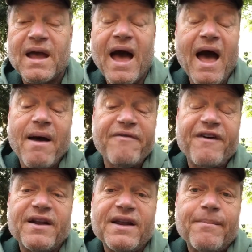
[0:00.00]
I
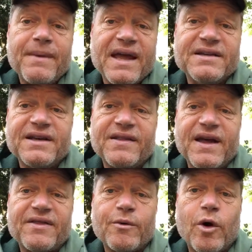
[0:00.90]
find it amazing
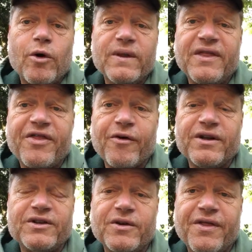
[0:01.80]
that there were only
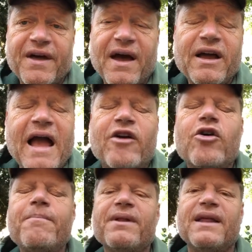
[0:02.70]
32,000. I
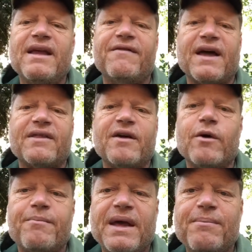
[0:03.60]
couldn't believe that there
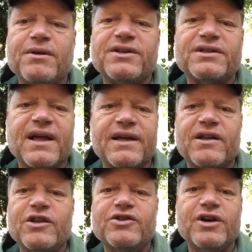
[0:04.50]
were people just like
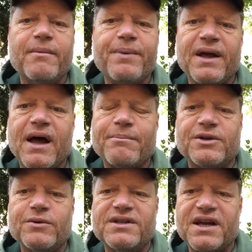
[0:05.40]
jumping up,
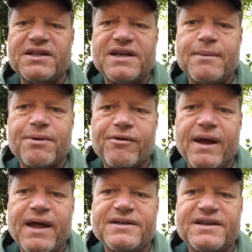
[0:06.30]
doing ticker tape
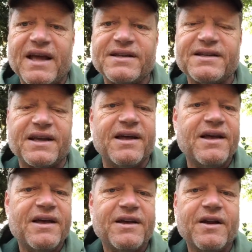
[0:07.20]
parades, dancing,
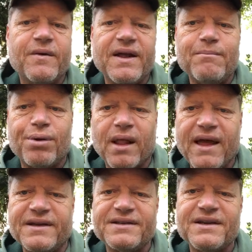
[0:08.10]
you know, in
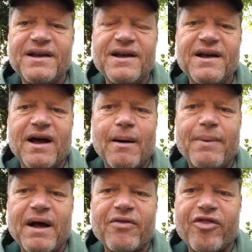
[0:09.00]
place.
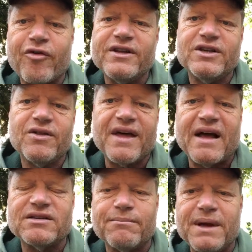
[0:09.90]
About
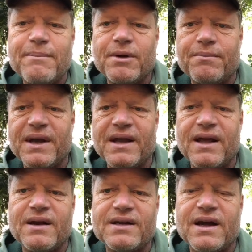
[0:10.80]
32,000 people being
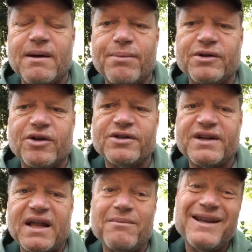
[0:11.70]
at Bulldog
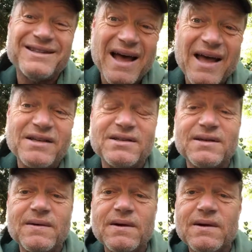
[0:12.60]
Stadium. It's nice,
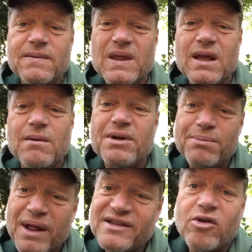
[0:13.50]
but the
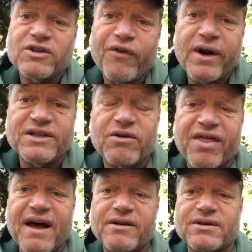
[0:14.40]
place holds
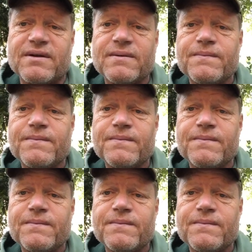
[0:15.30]
42,000.